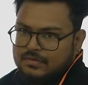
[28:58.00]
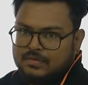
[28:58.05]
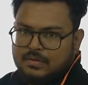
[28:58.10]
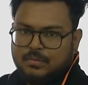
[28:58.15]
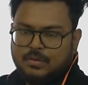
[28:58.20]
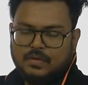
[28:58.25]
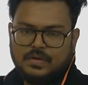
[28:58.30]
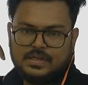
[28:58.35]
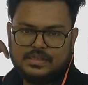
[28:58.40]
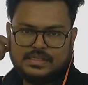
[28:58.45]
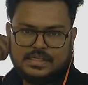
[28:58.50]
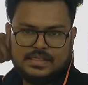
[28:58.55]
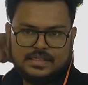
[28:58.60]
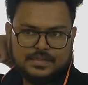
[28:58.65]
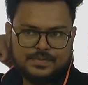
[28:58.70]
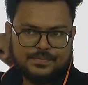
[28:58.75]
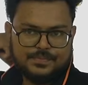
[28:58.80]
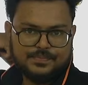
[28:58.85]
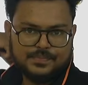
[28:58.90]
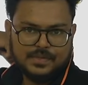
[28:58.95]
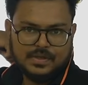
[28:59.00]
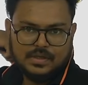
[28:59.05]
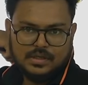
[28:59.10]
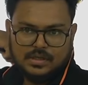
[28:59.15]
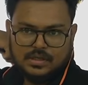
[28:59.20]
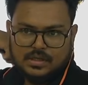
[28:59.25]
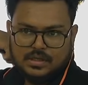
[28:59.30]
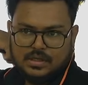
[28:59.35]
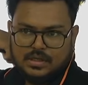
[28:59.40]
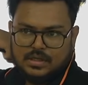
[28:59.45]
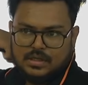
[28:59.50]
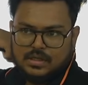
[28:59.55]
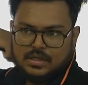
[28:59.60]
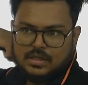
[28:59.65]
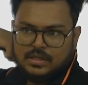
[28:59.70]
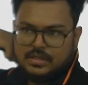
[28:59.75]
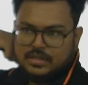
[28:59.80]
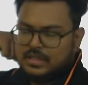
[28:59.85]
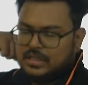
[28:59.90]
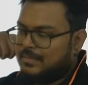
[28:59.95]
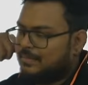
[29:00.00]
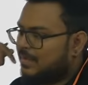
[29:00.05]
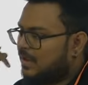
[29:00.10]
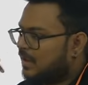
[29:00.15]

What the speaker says: from lower side, the number